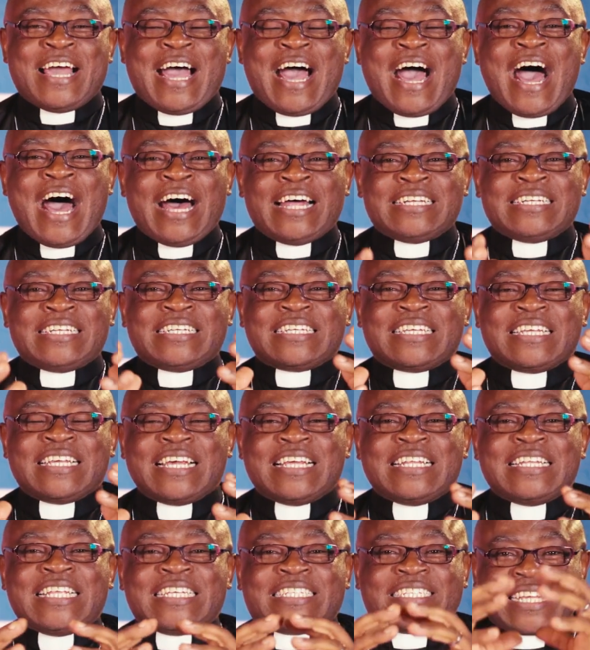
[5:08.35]
And
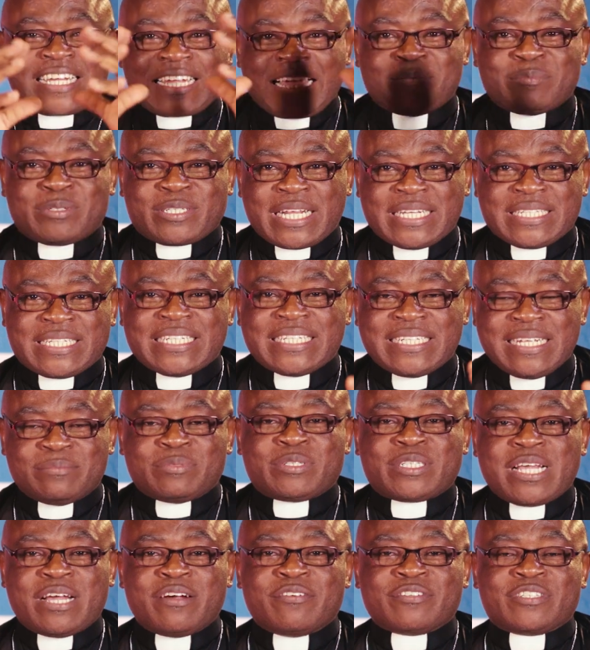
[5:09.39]
the circumstances
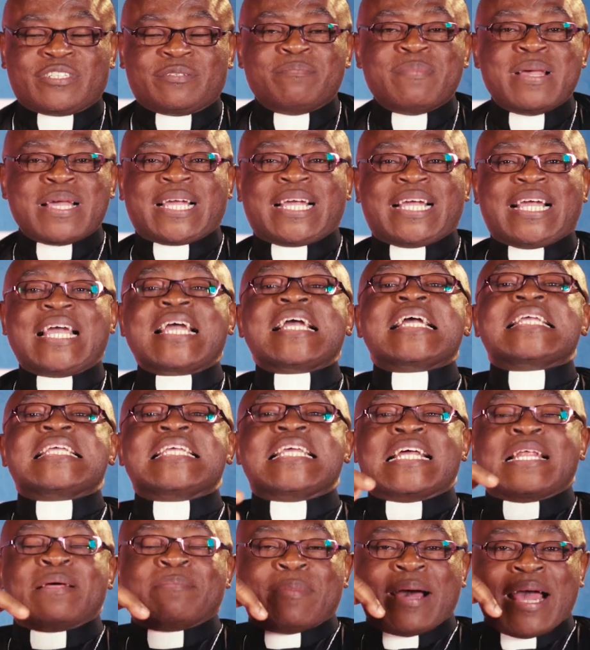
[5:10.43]
themselves make
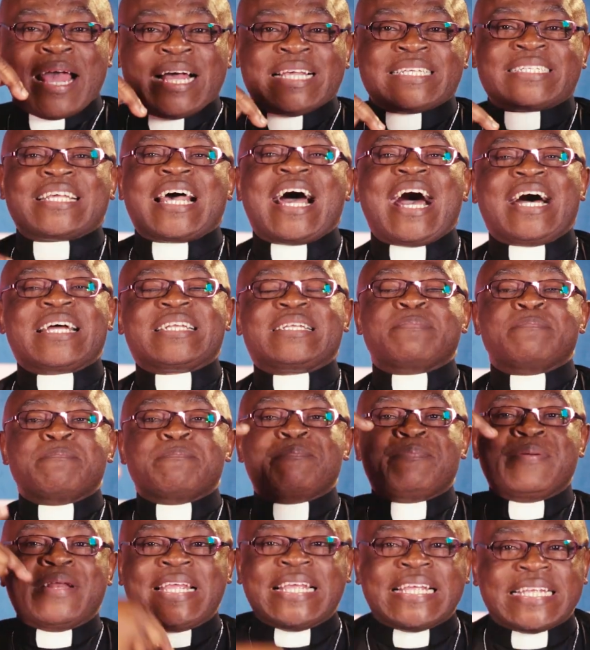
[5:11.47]
Jeremiah's heart
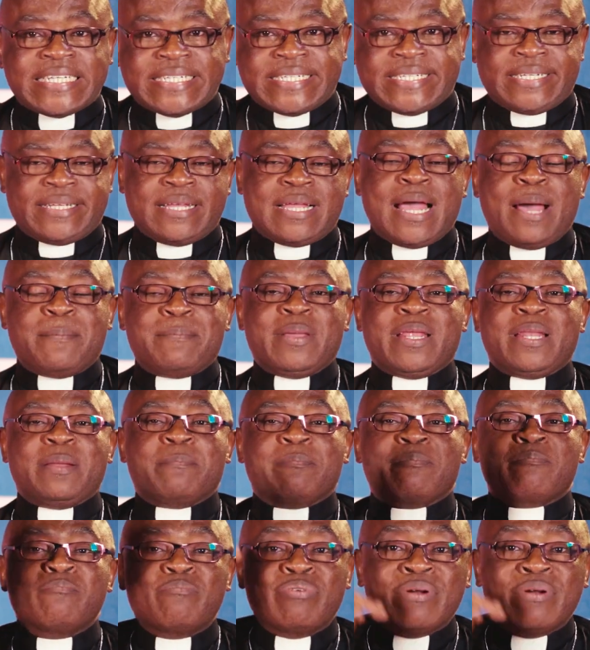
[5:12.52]
bleeding. And